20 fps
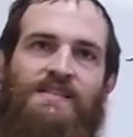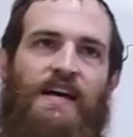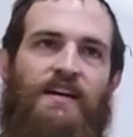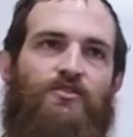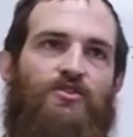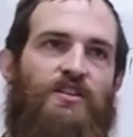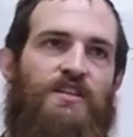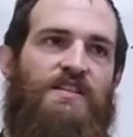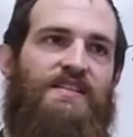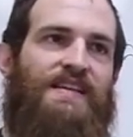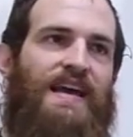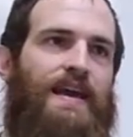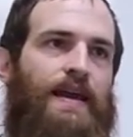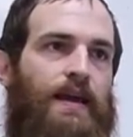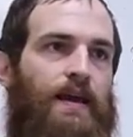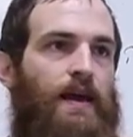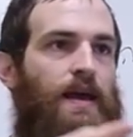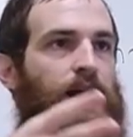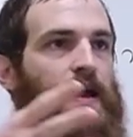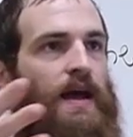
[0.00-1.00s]
one's actually
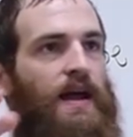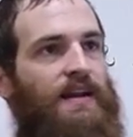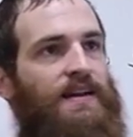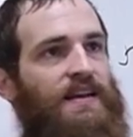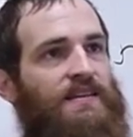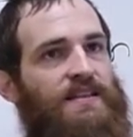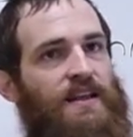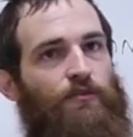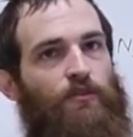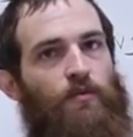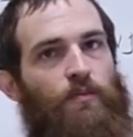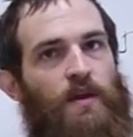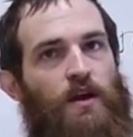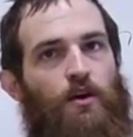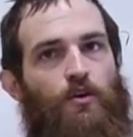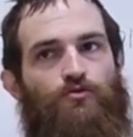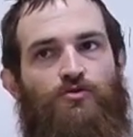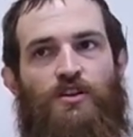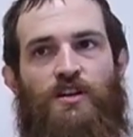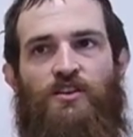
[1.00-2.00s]
saying, it doesn't have to be a
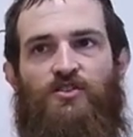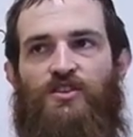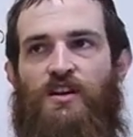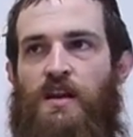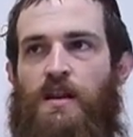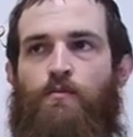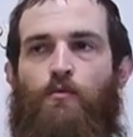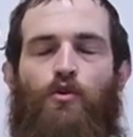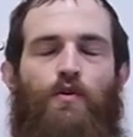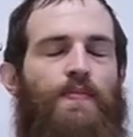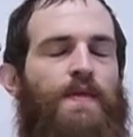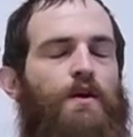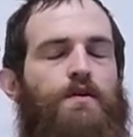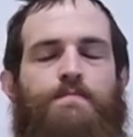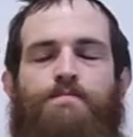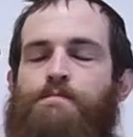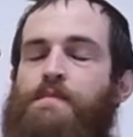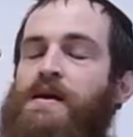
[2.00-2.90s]
contradiction anymore. And there are